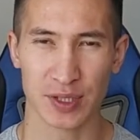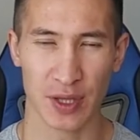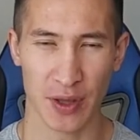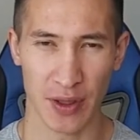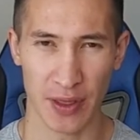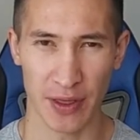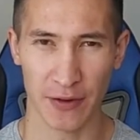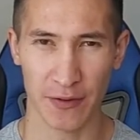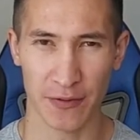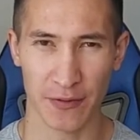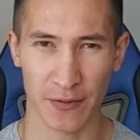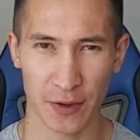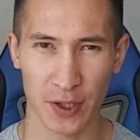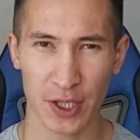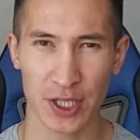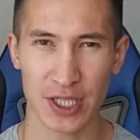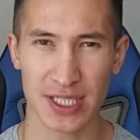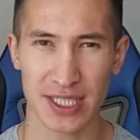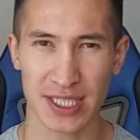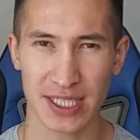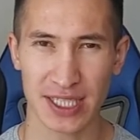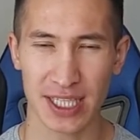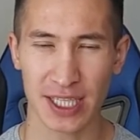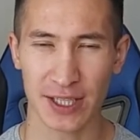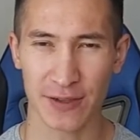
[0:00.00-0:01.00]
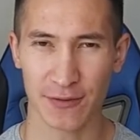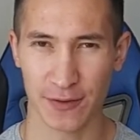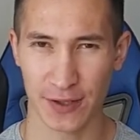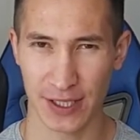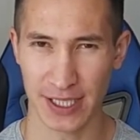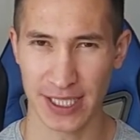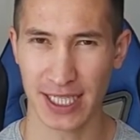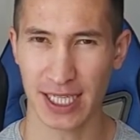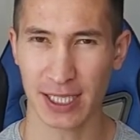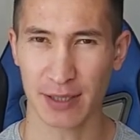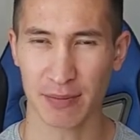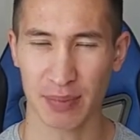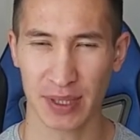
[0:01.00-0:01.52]
to the First
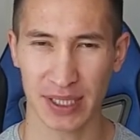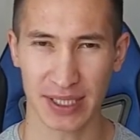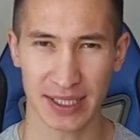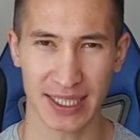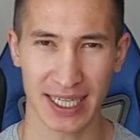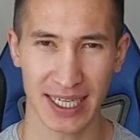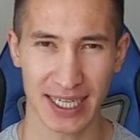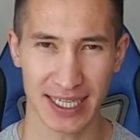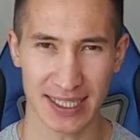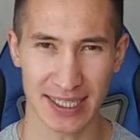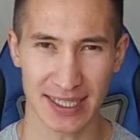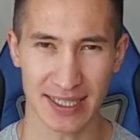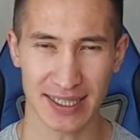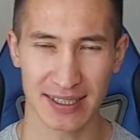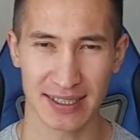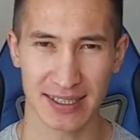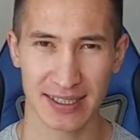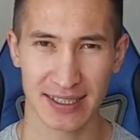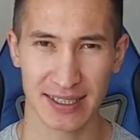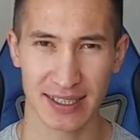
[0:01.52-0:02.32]
Infosec Podcast,